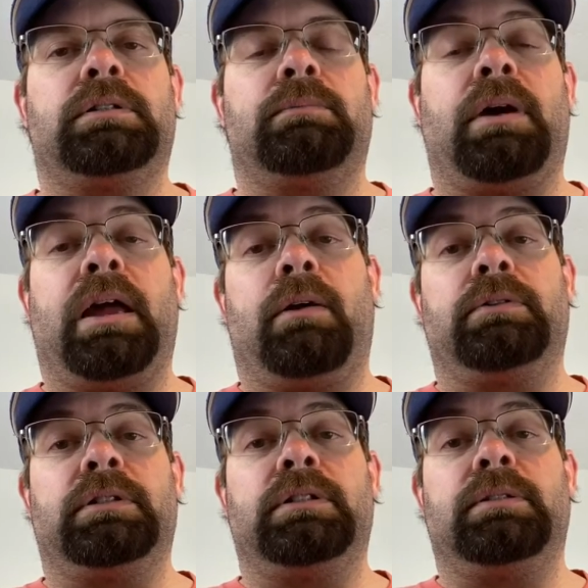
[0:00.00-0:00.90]
in my
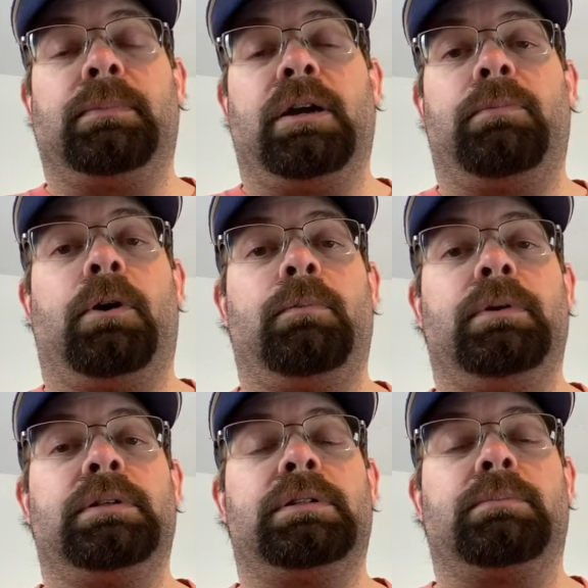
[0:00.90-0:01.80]
houses, in my apartments,